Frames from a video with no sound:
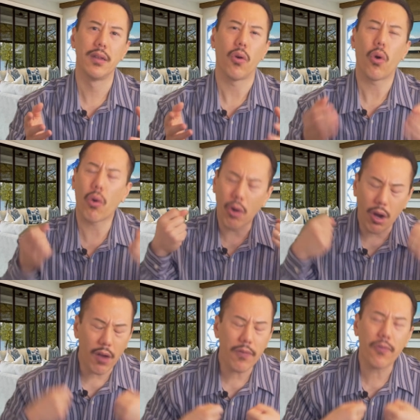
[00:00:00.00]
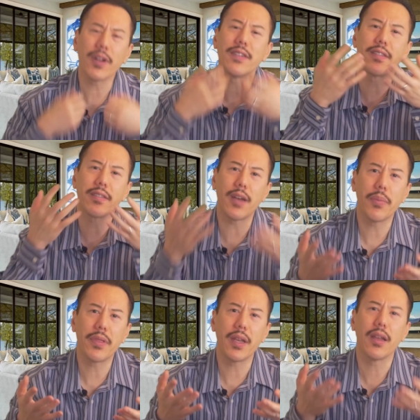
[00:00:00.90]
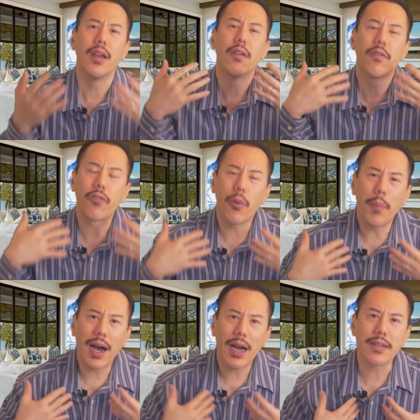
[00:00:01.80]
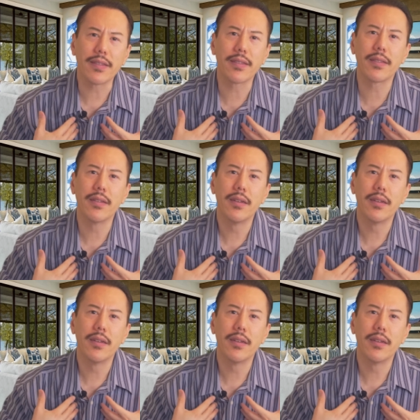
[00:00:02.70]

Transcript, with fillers: or, or offering something from us